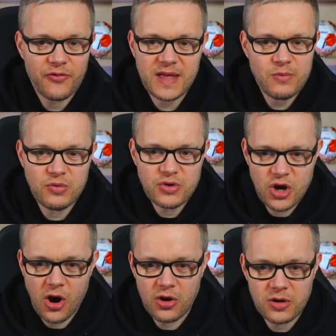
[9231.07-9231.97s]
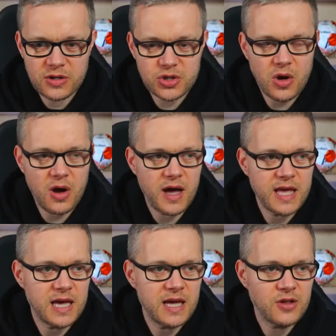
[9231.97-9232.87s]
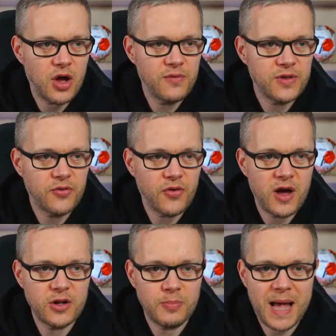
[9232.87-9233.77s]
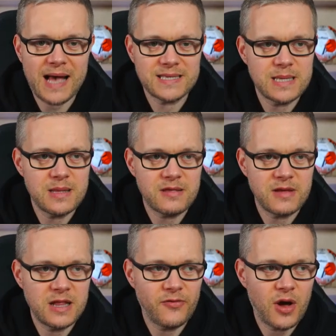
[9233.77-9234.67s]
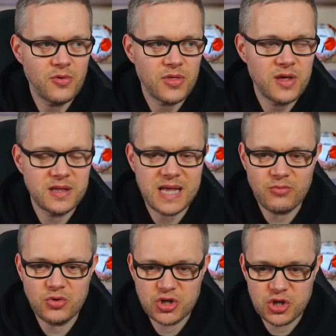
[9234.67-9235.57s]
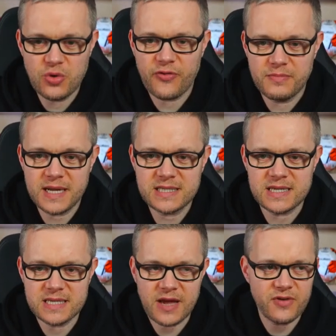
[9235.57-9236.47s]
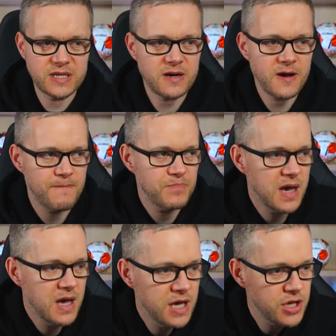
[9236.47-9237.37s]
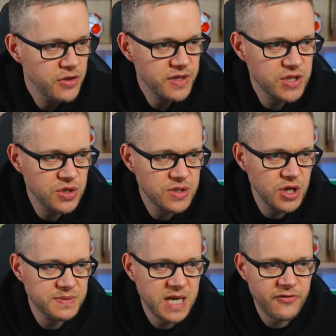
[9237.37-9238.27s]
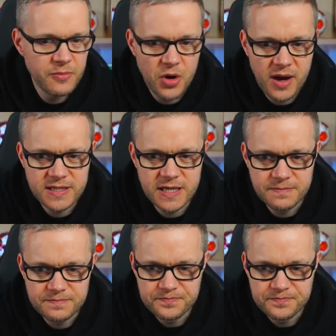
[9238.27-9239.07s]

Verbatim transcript: They will not try and go for the final pass in the in the final third. They will shoot from distance every time. Another two subs here for Brighton.